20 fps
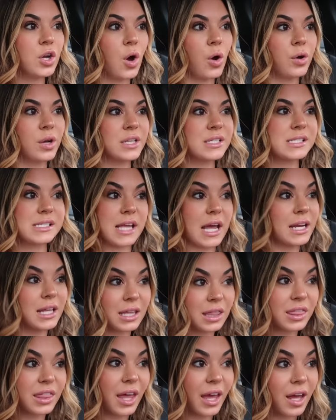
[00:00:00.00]
noticed
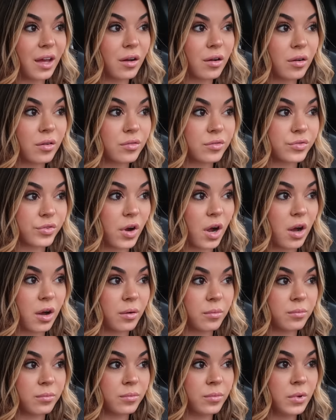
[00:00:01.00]
anything
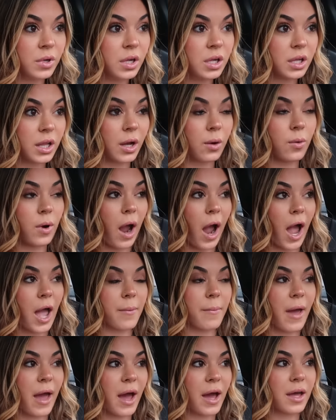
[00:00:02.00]
from like where
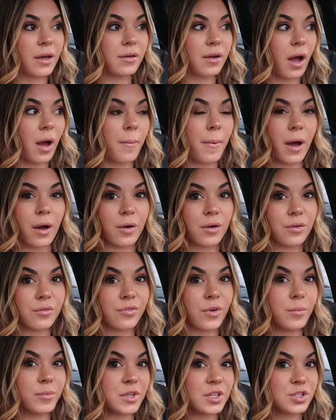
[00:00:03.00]
I'm at about
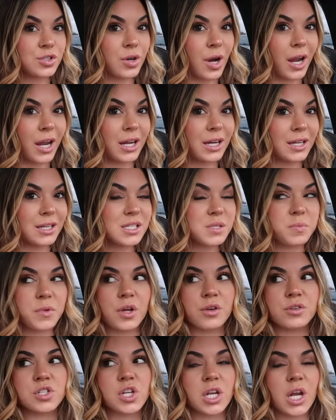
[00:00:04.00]
from the train
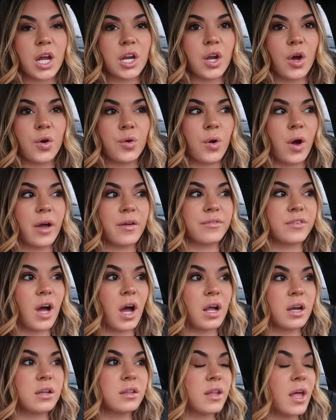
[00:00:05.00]
explosion. I know I've
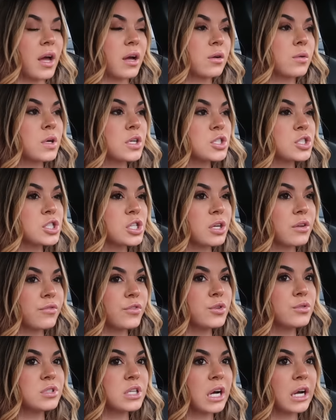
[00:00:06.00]
gotten that question a
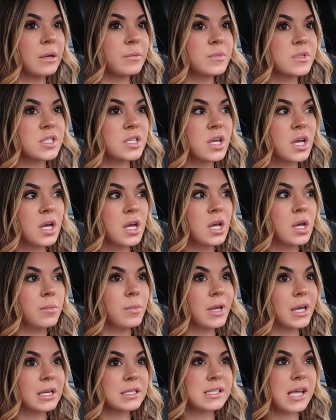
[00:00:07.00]
few times
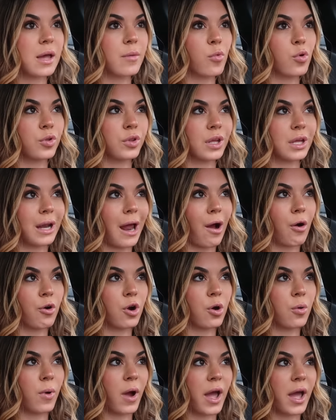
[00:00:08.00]
because I'm only an
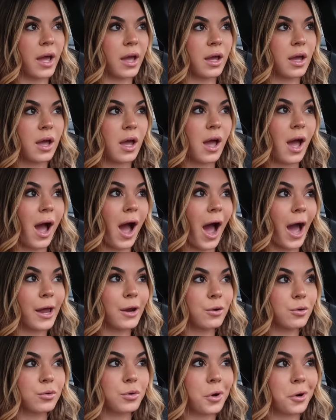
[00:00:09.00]
hour away. I
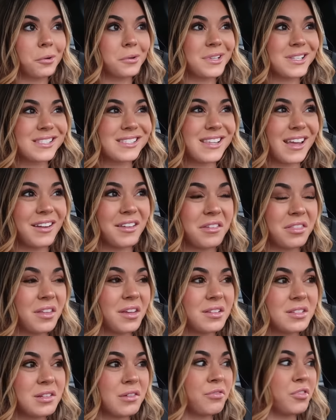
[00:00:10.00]
don't notice
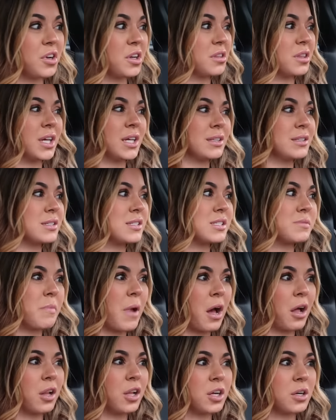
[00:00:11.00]
anything different in like the
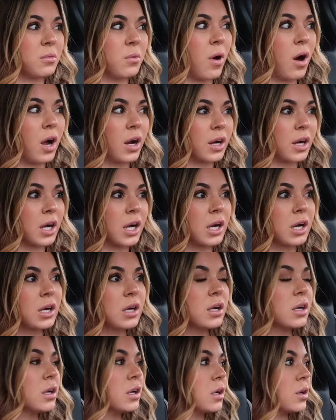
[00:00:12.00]
smell or water
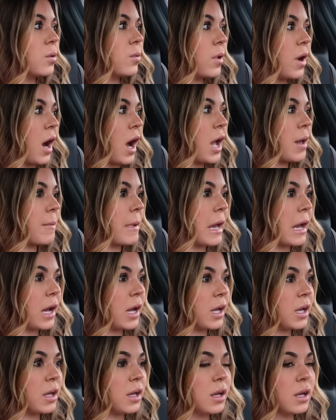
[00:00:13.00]
where I'm
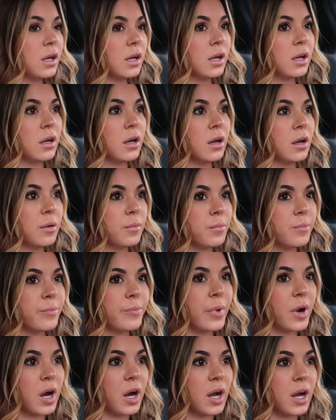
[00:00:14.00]
at,
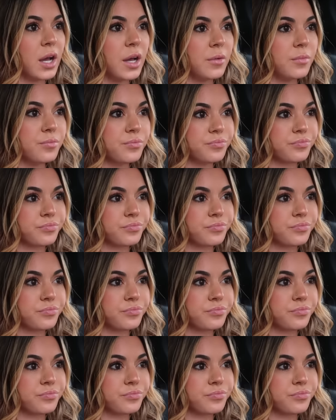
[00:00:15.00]
but